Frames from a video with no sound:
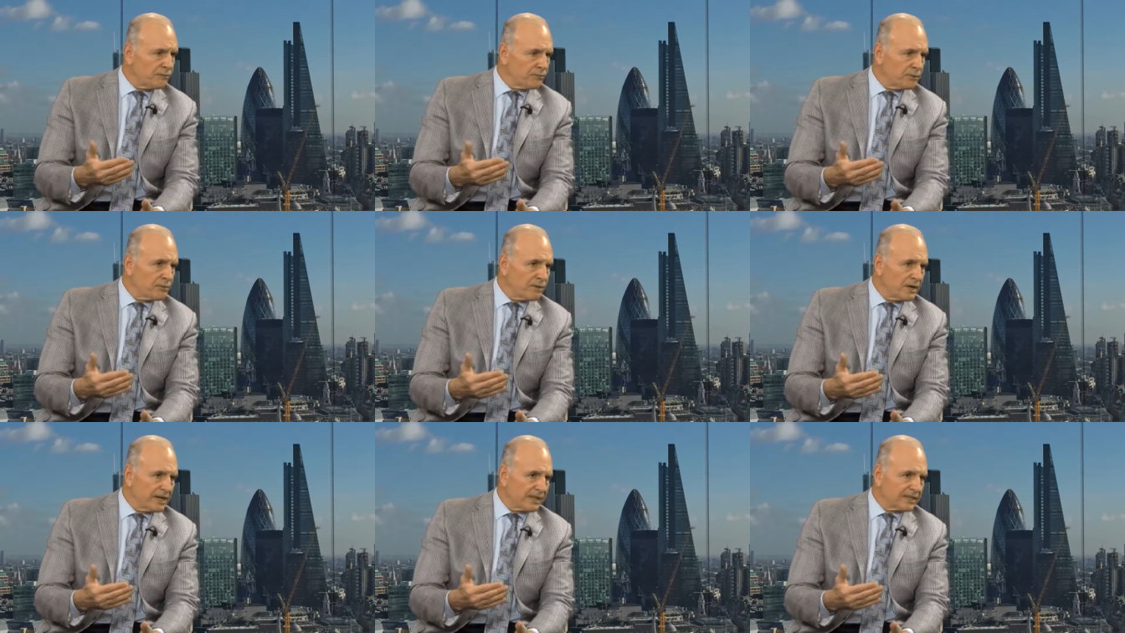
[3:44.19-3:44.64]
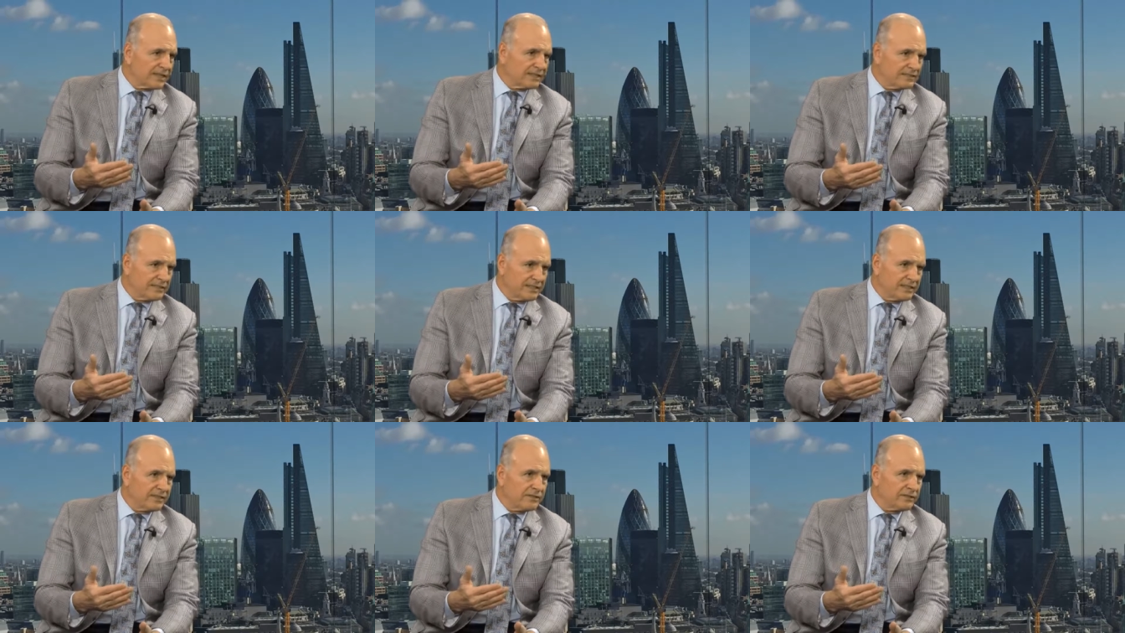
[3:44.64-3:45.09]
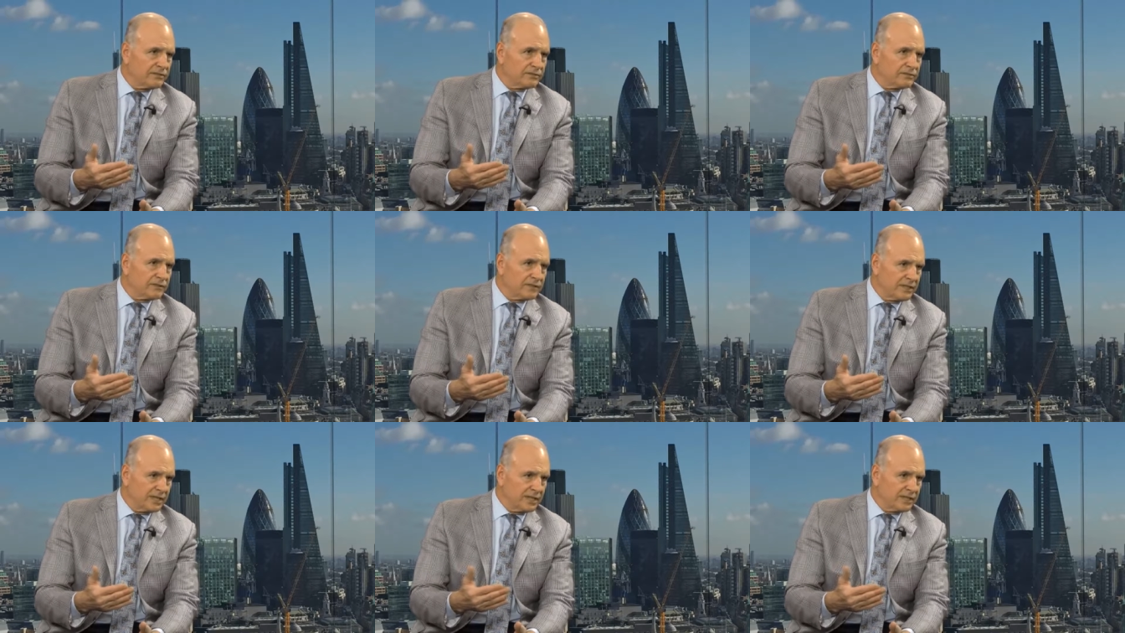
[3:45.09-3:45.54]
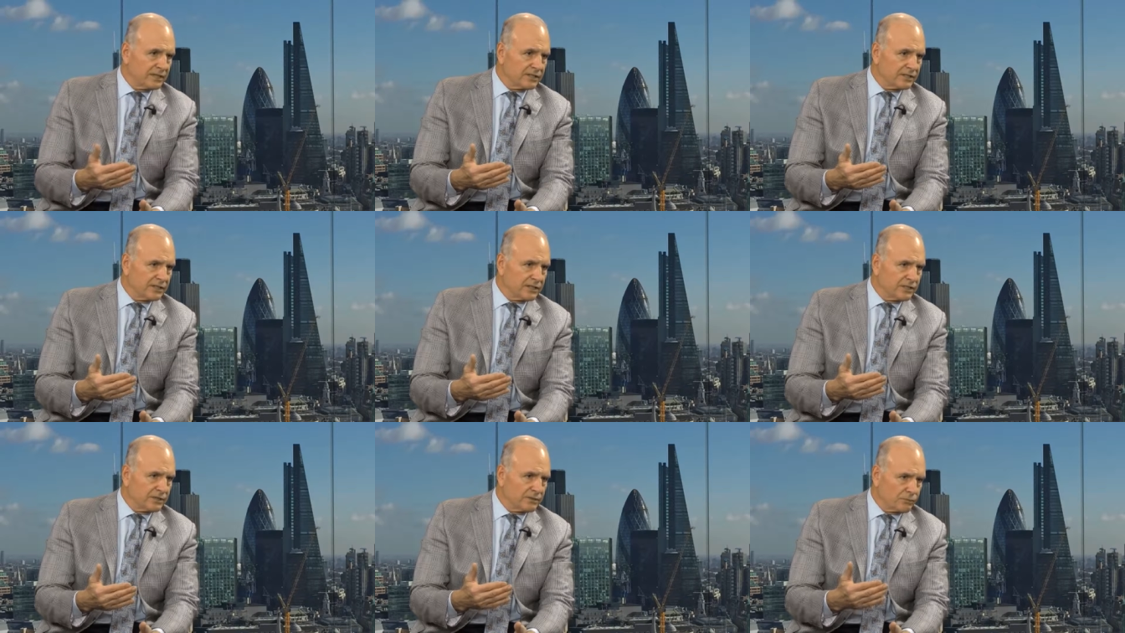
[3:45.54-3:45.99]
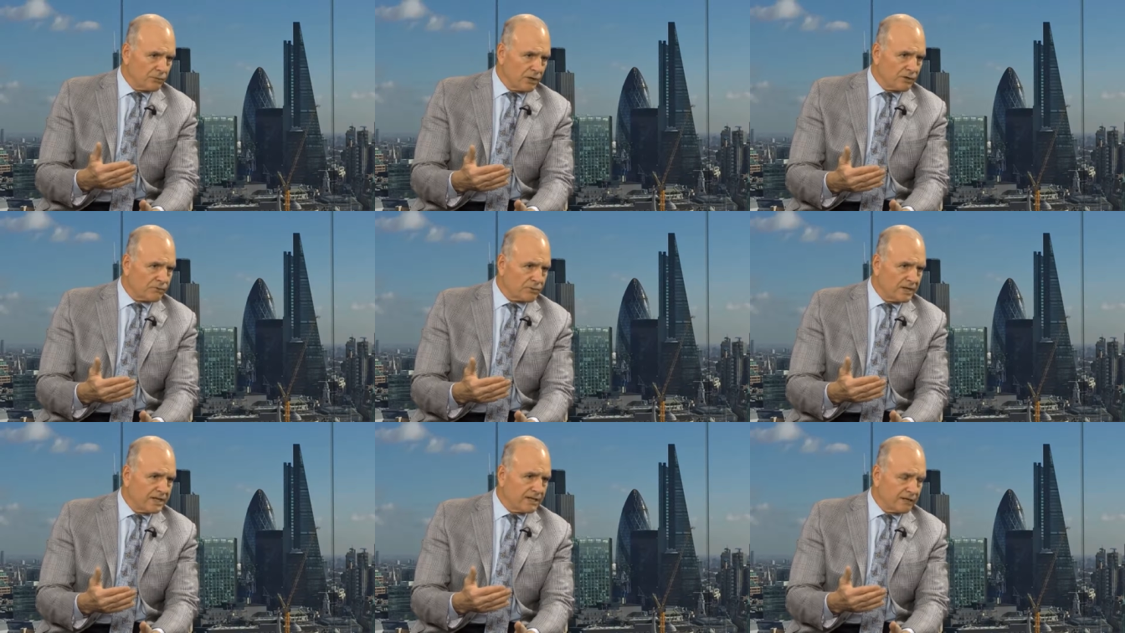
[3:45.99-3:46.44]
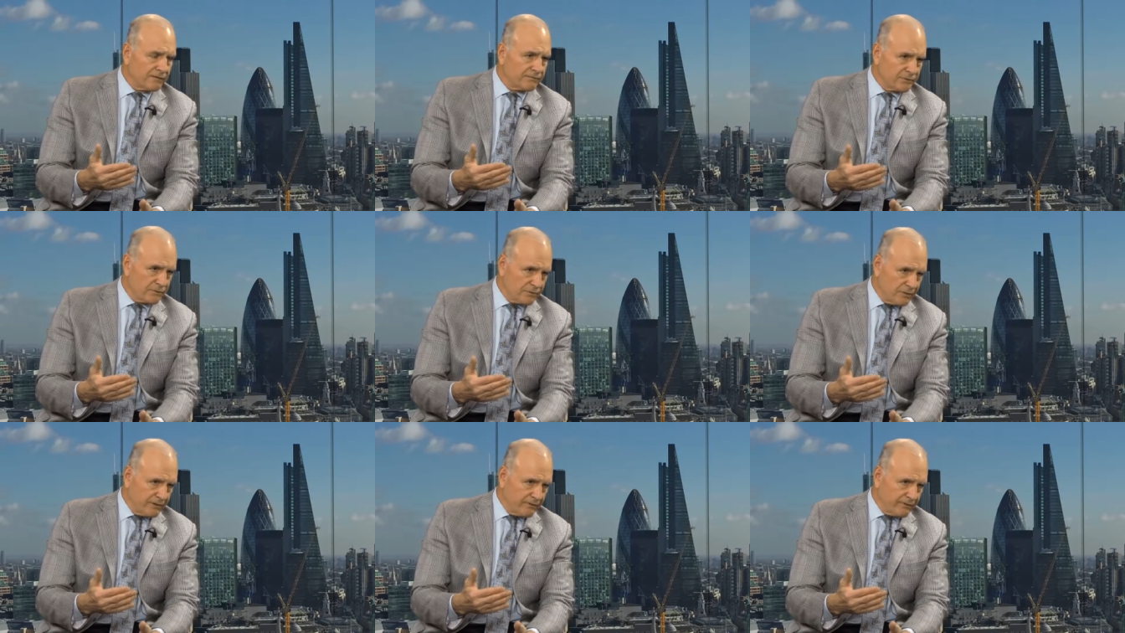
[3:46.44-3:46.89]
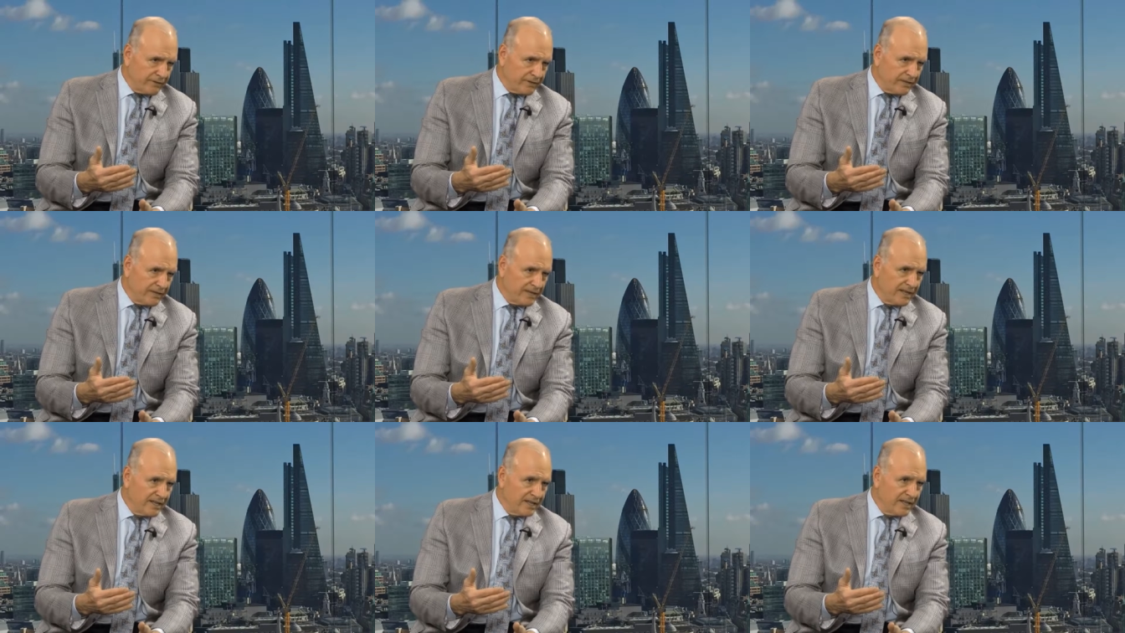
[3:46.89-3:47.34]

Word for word: We want to continue the, the run rate of growth.